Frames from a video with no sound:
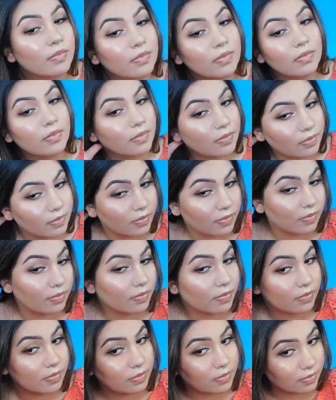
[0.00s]
and
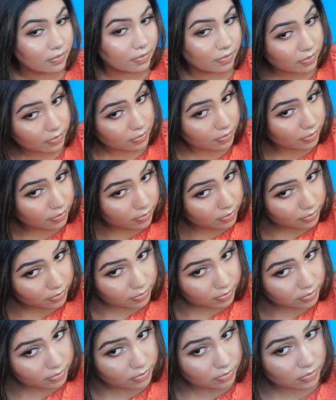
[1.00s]
give this
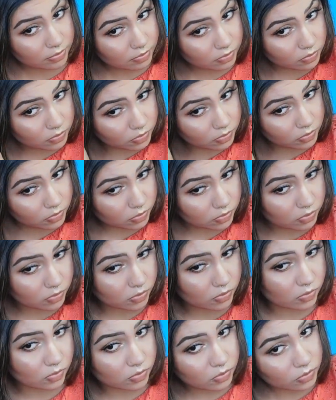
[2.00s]
video a like if you
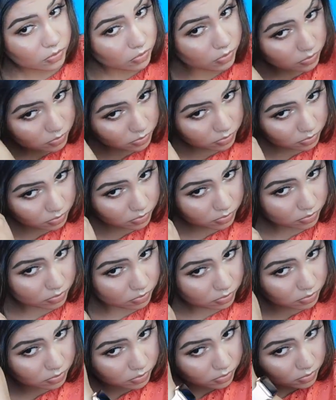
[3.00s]
liked it, and
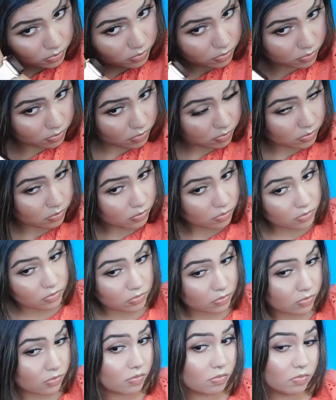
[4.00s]
please
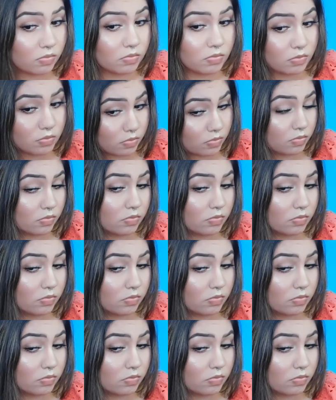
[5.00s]
subscribe.